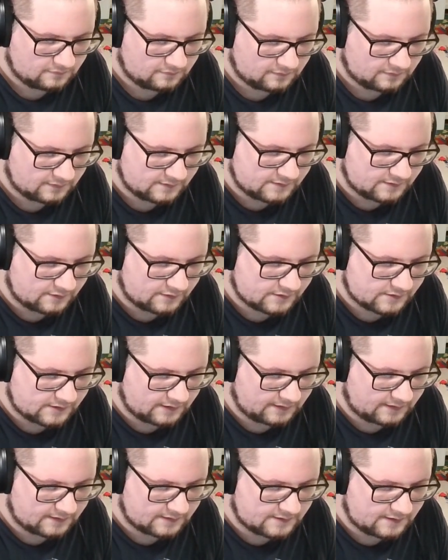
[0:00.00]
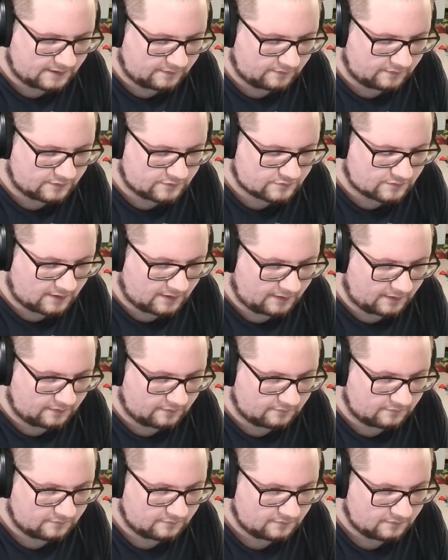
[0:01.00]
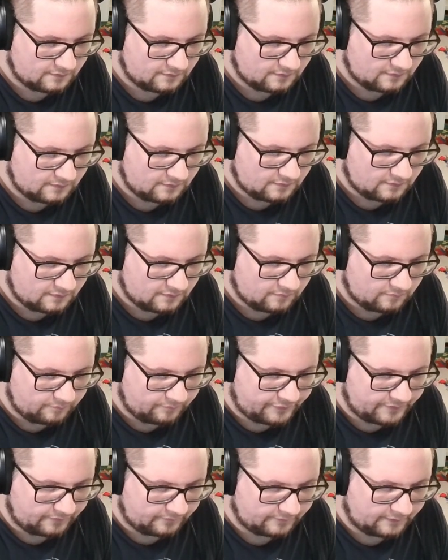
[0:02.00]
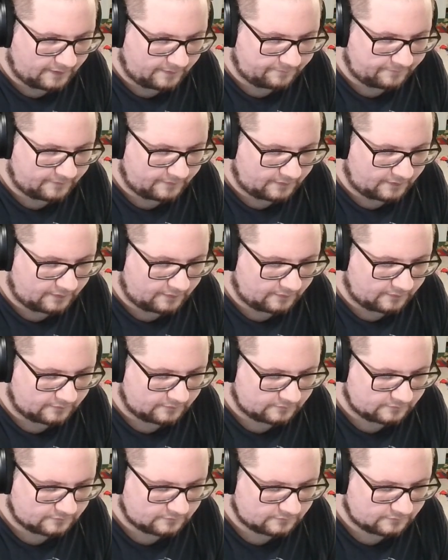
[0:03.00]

Because they're just going to continue to try and build up their